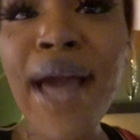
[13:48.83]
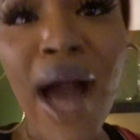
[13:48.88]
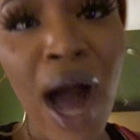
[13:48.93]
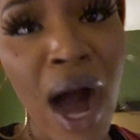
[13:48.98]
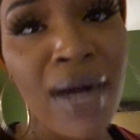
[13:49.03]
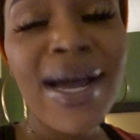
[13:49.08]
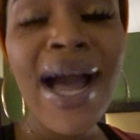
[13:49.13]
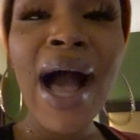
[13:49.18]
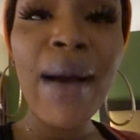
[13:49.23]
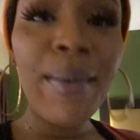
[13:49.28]
Y'all
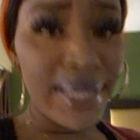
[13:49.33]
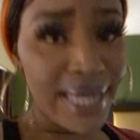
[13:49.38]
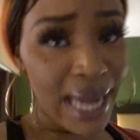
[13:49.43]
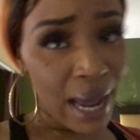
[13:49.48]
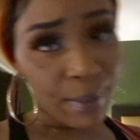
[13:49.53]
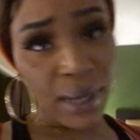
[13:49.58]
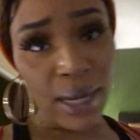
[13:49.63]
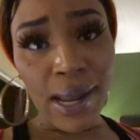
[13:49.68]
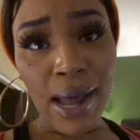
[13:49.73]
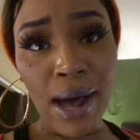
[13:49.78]
comment
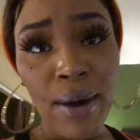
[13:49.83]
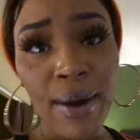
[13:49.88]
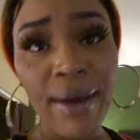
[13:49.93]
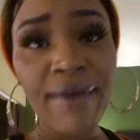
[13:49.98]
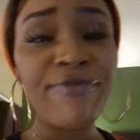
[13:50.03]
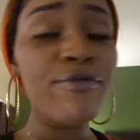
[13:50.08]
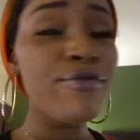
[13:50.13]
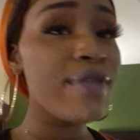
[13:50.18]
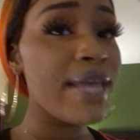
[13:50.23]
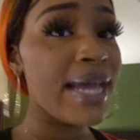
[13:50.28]
down below
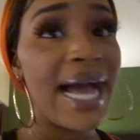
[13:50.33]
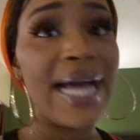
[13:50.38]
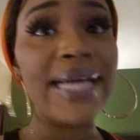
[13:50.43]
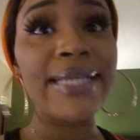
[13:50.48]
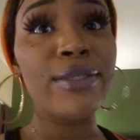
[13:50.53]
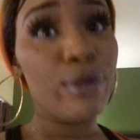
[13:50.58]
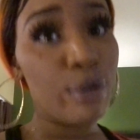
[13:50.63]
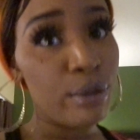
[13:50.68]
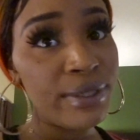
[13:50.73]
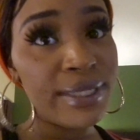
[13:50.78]
if you think
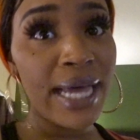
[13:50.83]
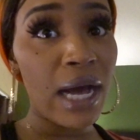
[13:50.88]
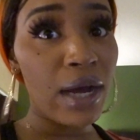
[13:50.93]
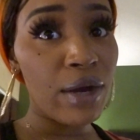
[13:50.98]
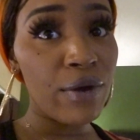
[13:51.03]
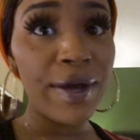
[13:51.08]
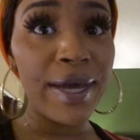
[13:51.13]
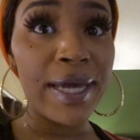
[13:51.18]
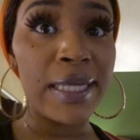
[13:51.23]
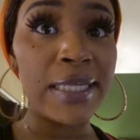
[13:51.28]
I do
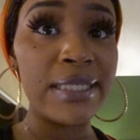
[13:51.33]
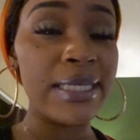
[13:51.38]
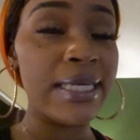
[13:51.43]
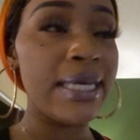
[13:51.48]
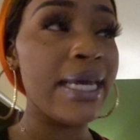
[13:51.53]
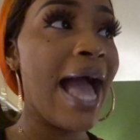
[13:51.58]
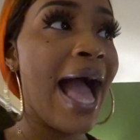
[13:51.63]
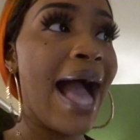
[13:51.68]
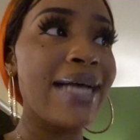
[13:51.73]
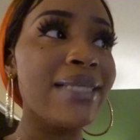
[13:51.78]
sound
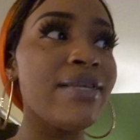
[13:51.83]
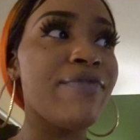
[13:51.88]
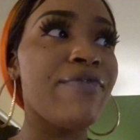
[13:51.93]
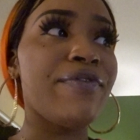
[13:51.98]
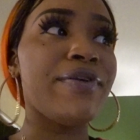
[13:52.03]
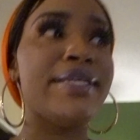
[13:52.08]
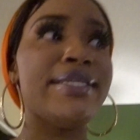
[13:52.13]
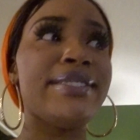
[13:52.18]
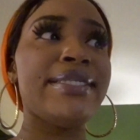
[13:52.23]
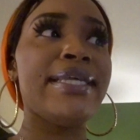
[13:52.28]
crazy asking
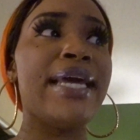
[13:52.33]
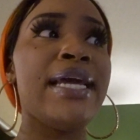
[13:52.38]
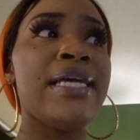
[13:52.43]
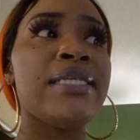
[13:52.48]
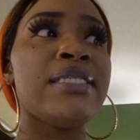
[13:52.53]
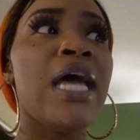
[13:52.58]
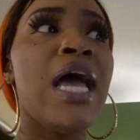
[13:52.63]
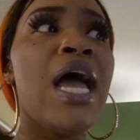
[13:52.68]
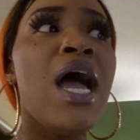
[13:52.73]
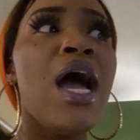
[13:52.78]
for these
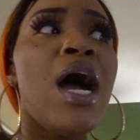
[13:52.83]
things.